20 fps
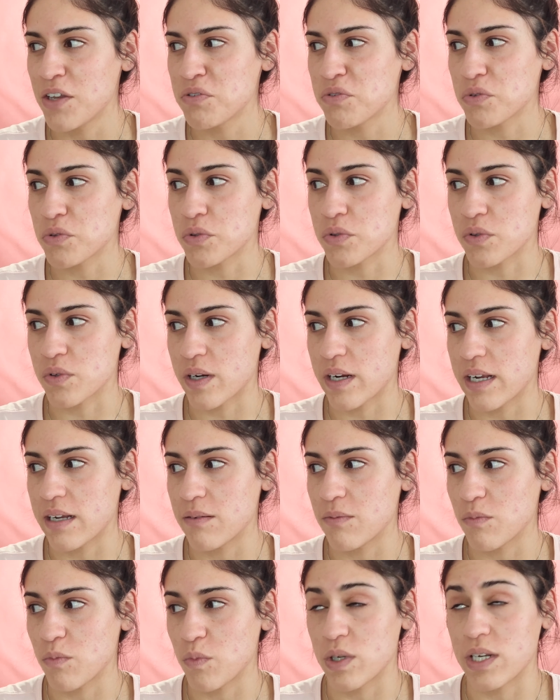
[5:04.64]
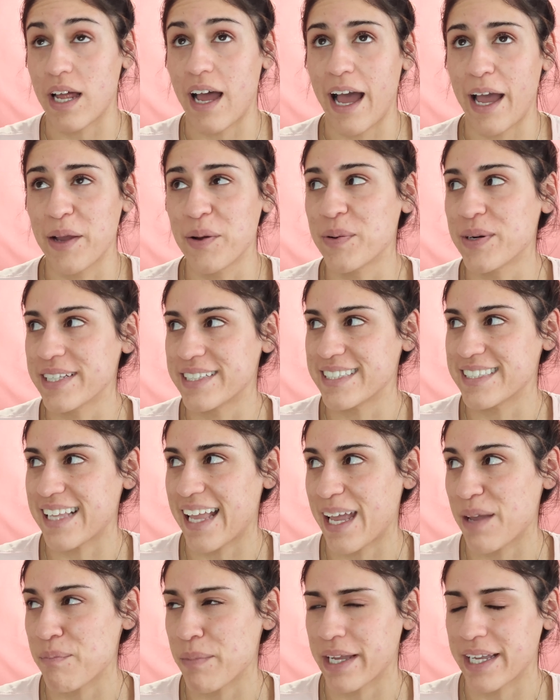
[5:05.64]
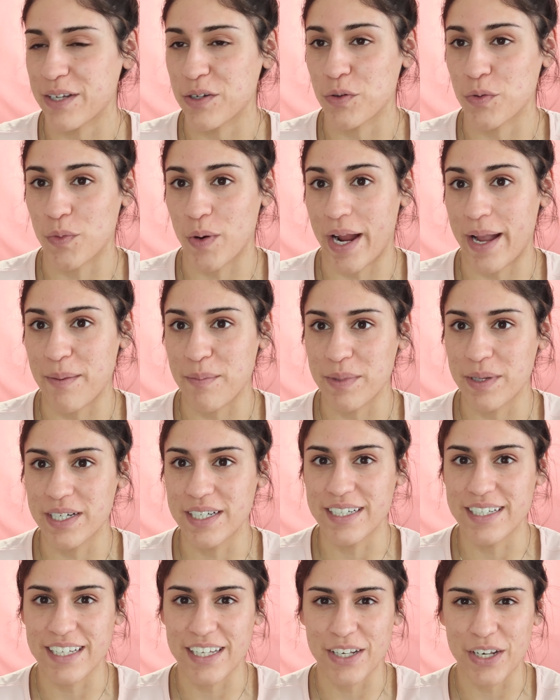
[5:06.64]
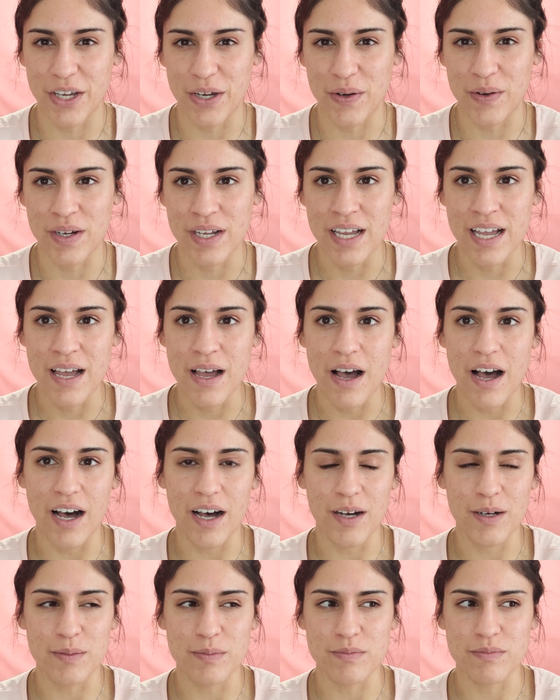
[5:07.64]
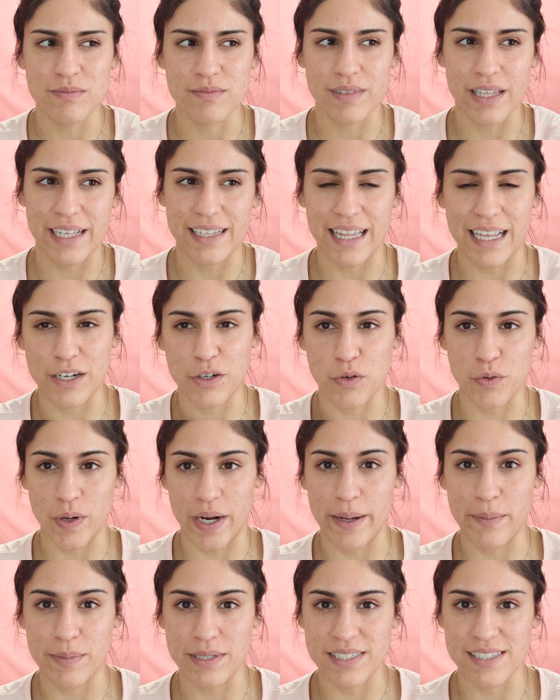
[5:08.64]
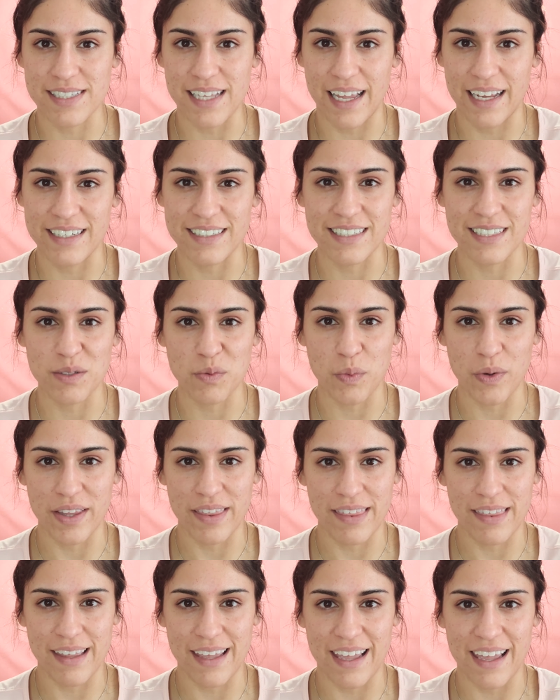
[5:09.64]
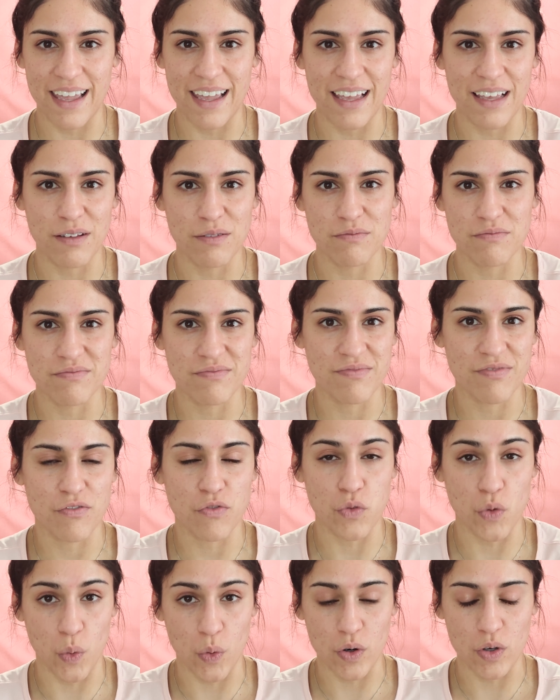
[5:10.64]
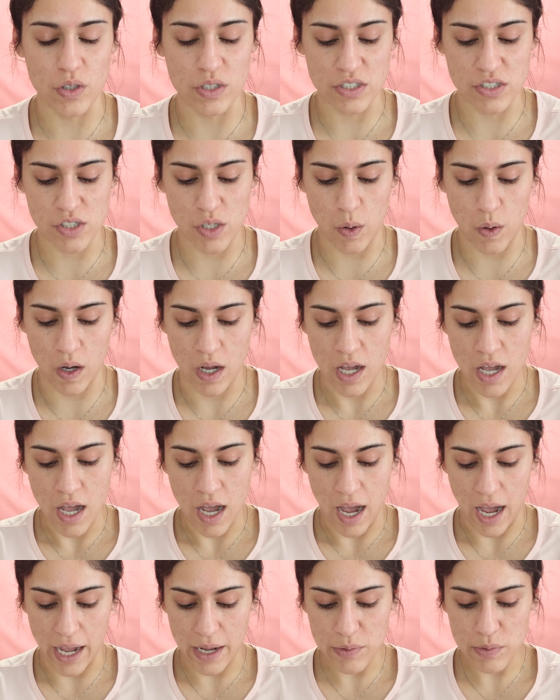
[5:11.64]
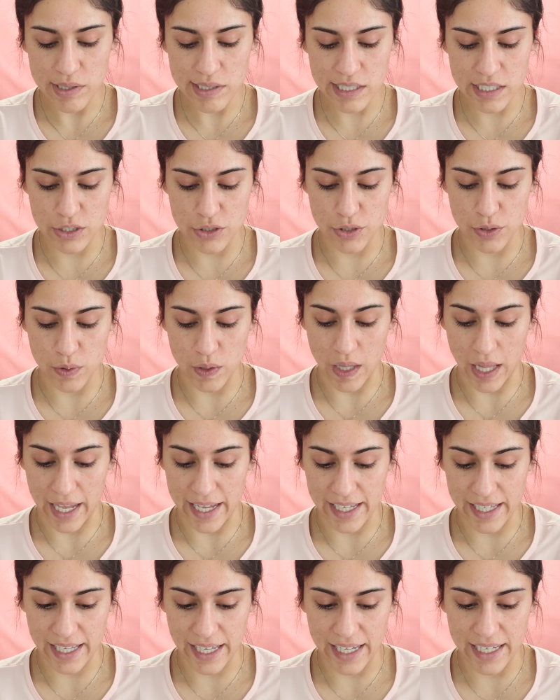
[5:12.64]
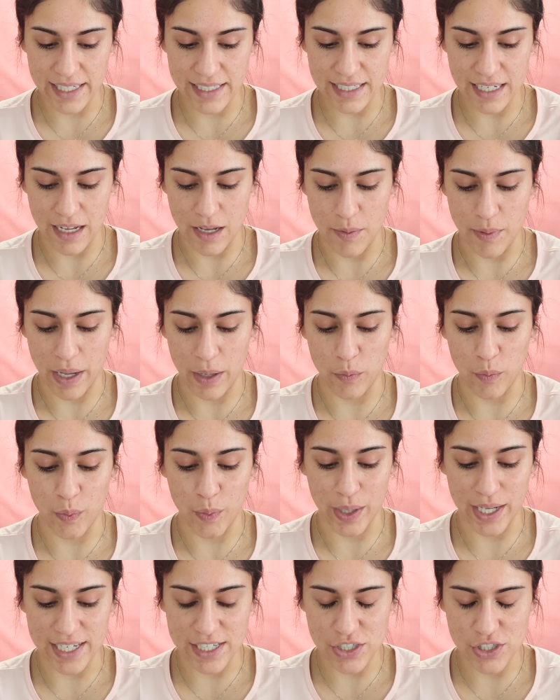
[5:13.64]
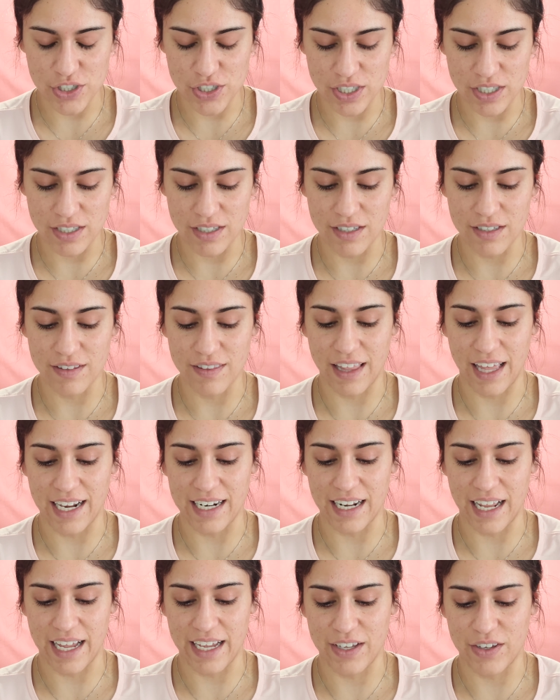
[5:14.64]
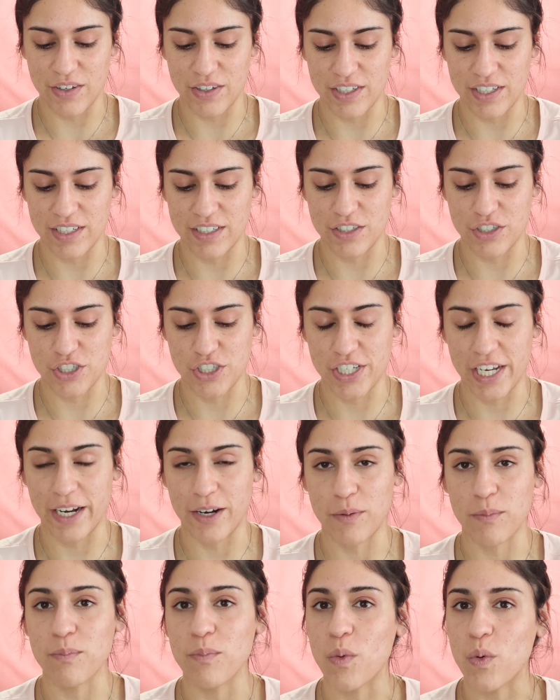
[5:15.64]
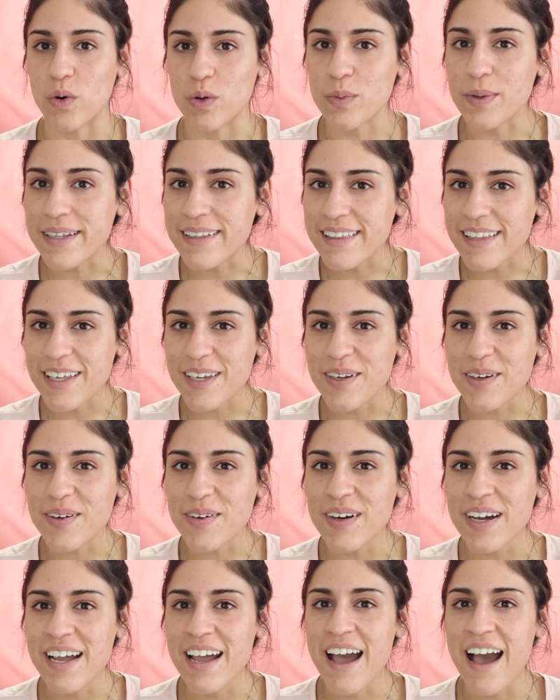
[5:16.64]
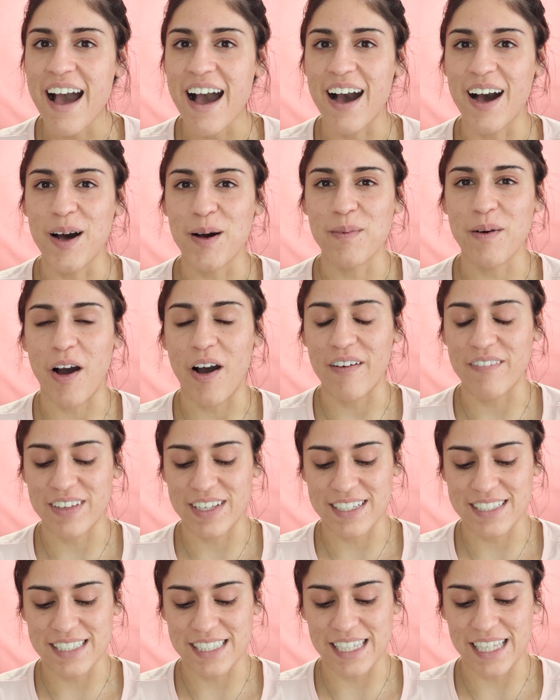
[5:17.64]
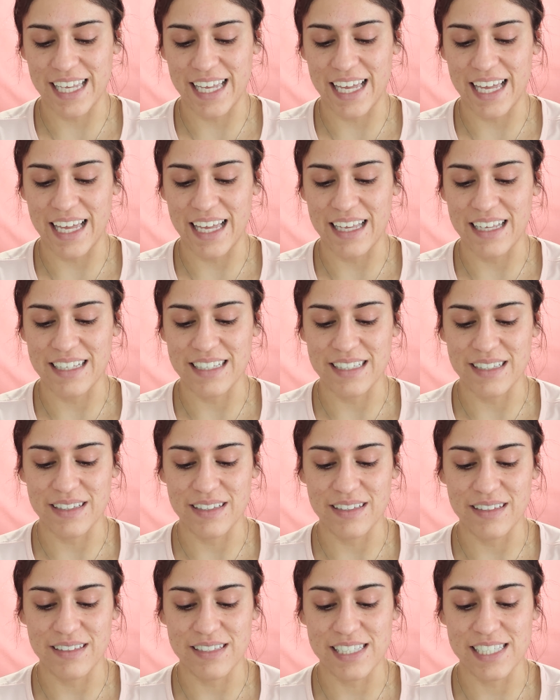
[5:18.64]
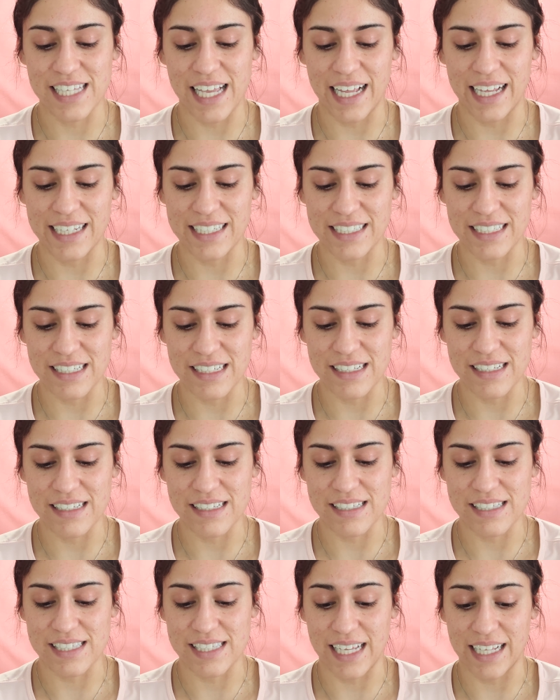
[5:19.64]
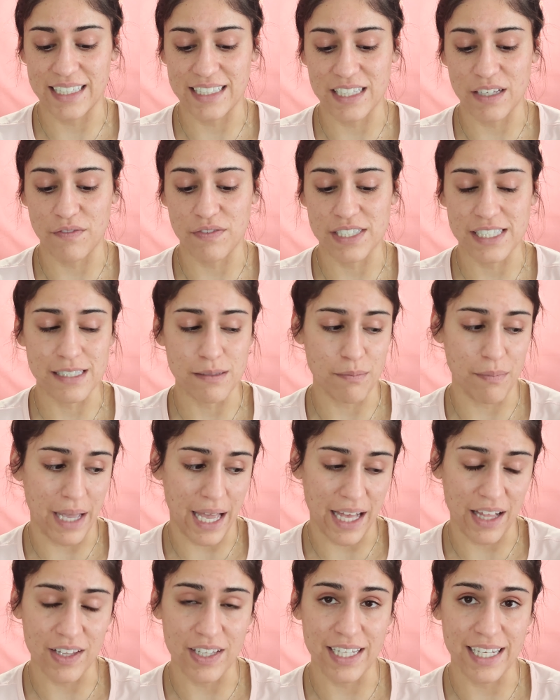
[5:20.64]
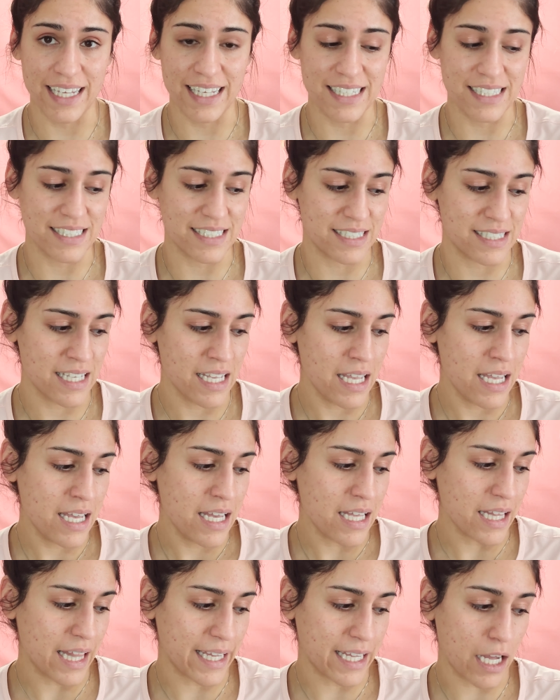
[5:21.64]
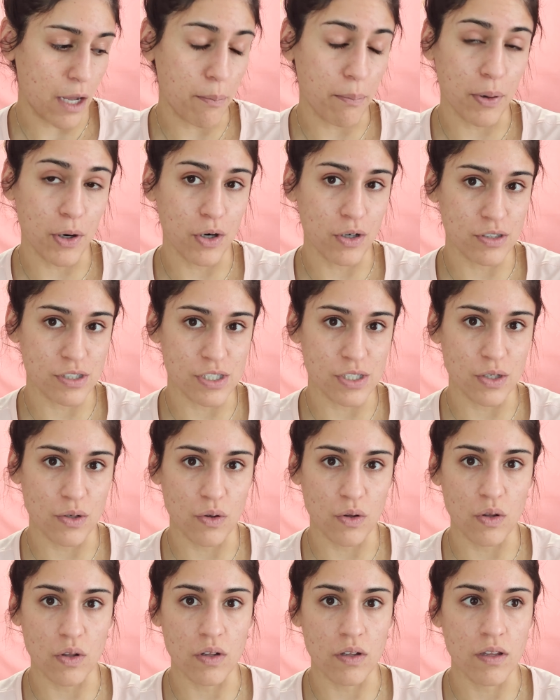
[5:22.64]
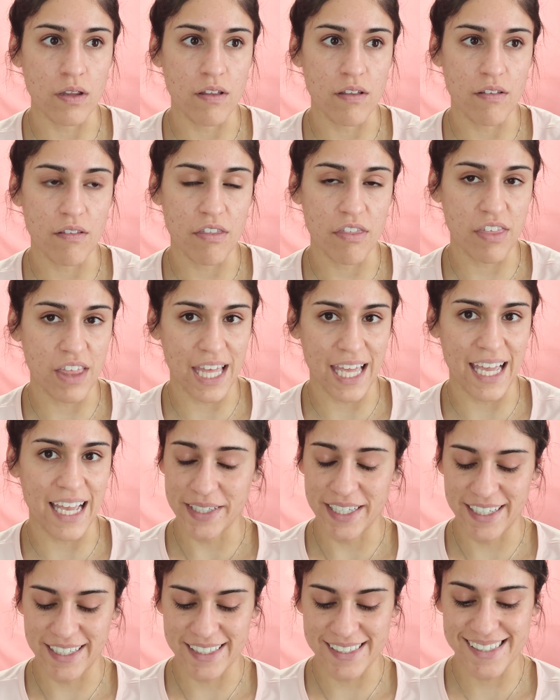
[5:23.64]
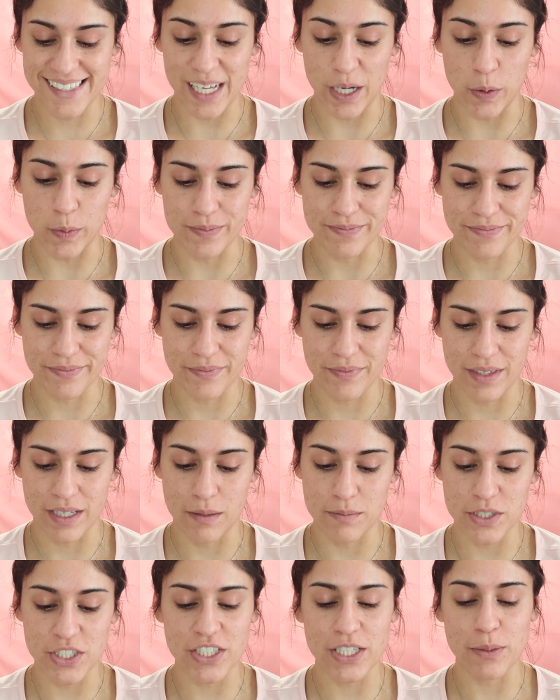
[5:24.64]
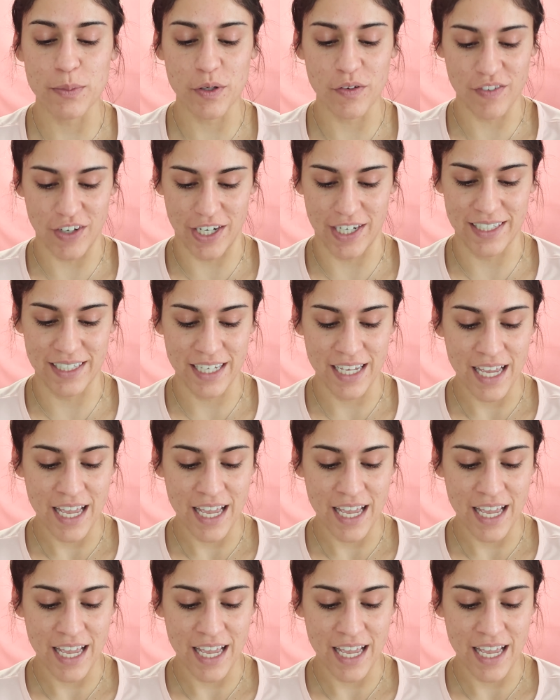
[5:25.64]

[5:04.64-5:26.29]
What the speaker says: what I would say my grandma, like that grandma scent with the floral. So I really do like it. I wish that I could share more with you. Obviously, sense of smell is like a personal thing. So I'm just gonna move on.